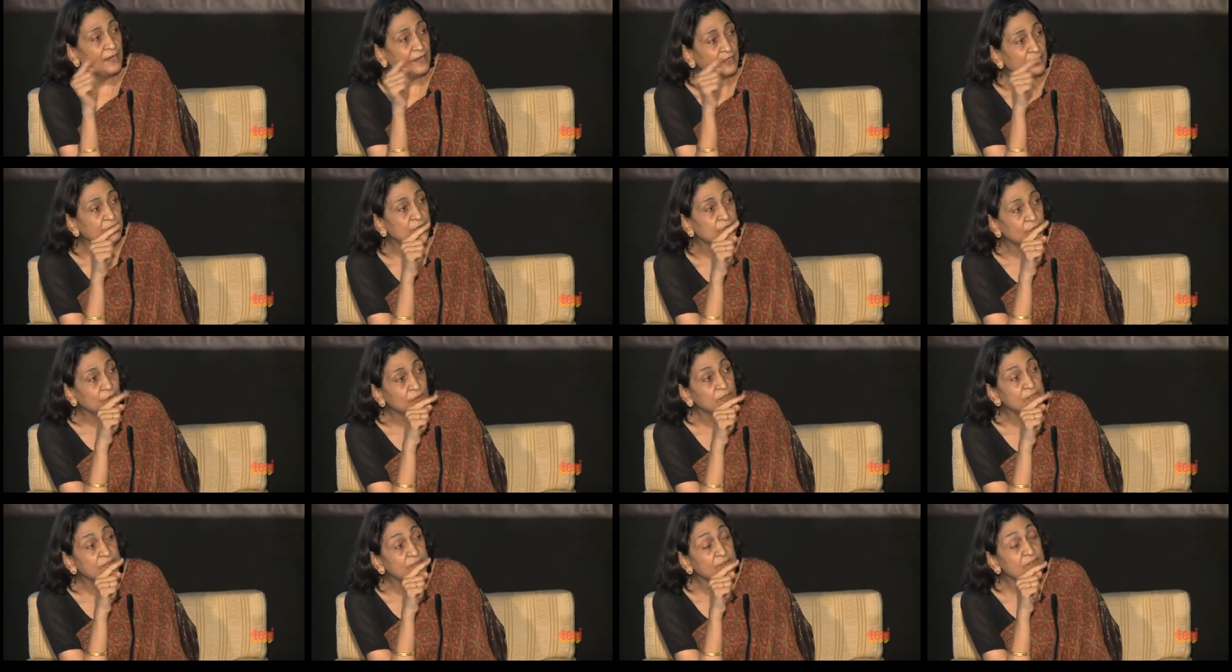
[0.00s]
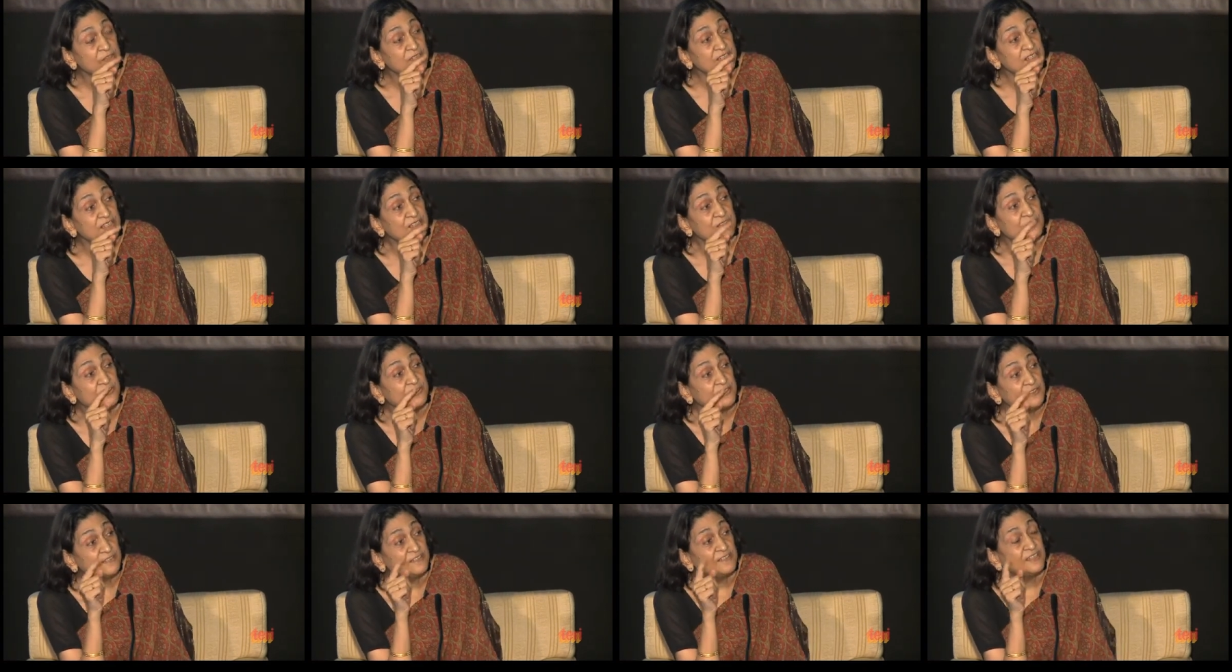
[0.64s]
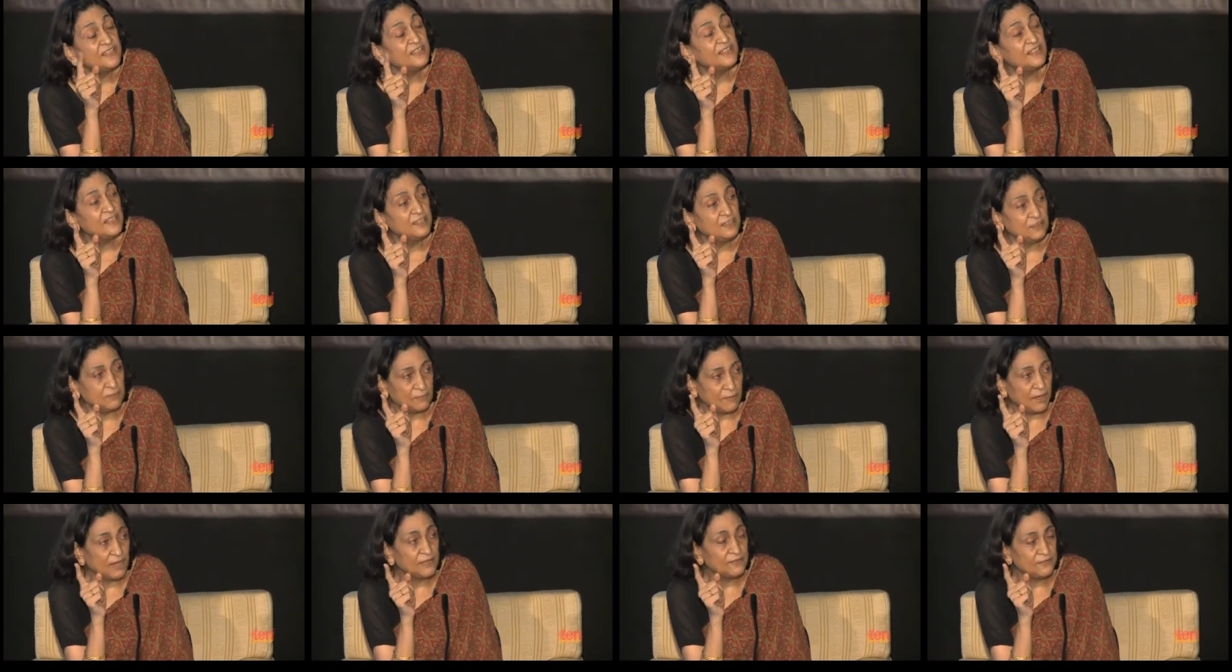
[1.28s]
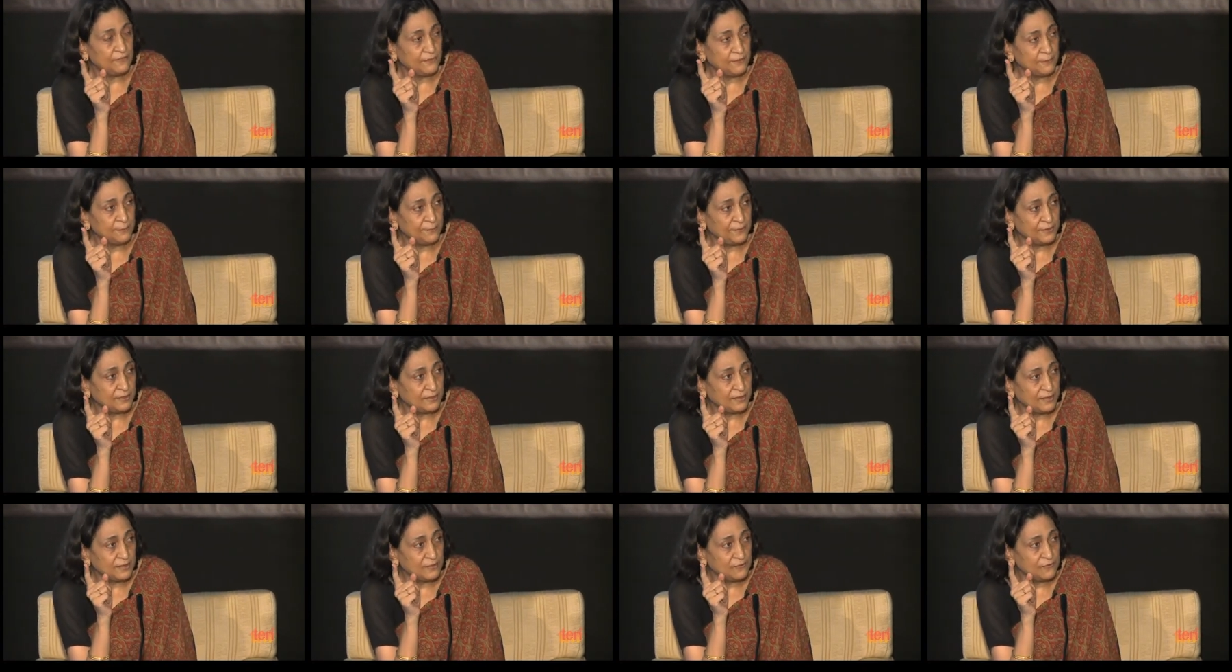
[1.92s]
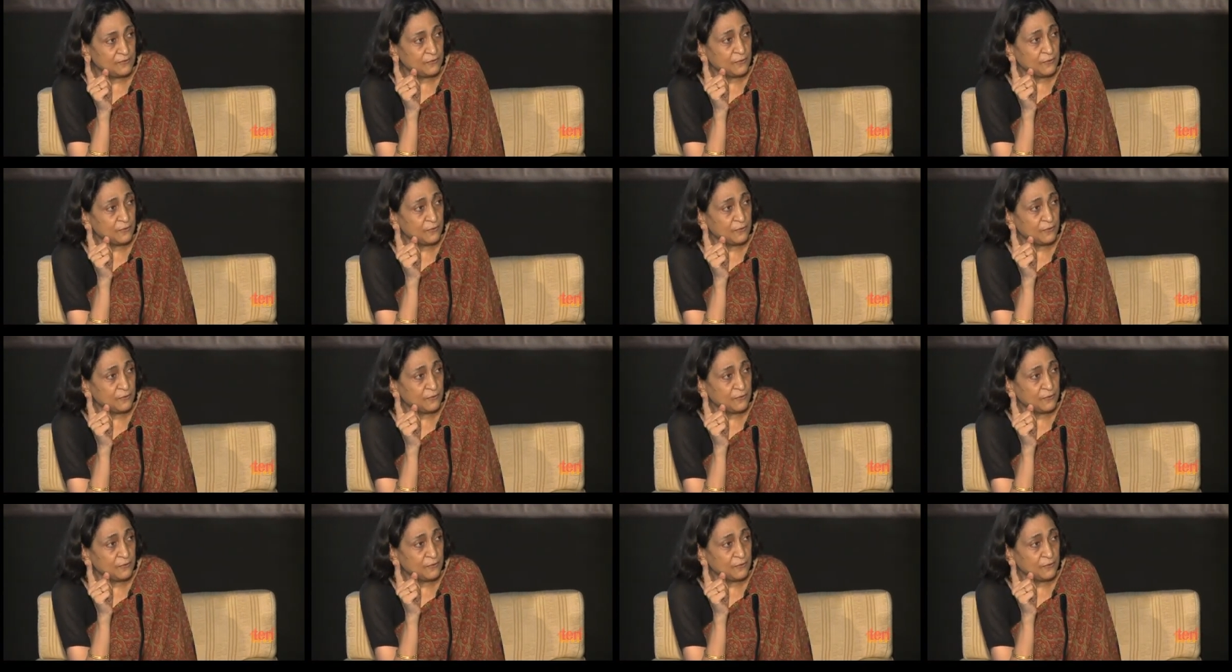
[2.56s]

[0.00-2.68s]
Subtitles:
is also decreasing in Himachal Pradesh.